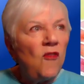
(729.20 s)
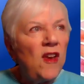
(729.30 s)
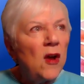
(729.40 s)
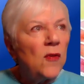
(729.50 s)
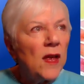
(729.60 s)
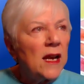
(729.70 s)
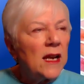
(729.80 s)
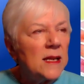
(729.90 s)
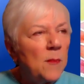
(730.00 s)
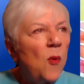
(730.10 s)
feel that
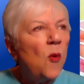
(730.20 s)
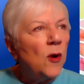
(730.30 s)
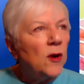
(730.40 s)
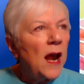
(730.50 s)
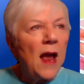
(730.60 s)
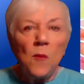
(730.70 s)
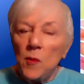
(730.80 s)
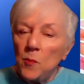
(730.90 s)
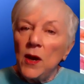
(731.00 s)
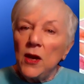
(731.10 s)
is important and
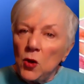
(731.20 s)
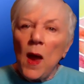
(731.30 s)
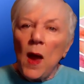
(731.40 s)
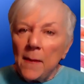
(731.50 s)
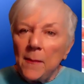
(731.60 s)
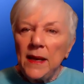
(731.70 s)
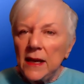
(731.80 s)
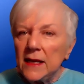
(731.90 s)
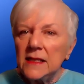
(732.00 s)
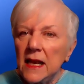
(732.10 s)
would bring you
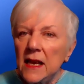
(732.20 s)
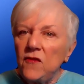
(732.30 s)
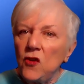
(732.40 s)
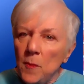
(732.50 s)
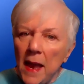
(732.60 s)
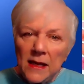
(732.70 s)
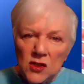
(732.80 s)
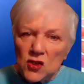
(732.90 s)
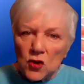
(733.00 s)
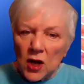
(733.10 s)
happiness if you
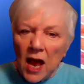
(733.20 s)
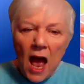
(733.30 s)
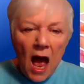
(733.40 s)
mastered.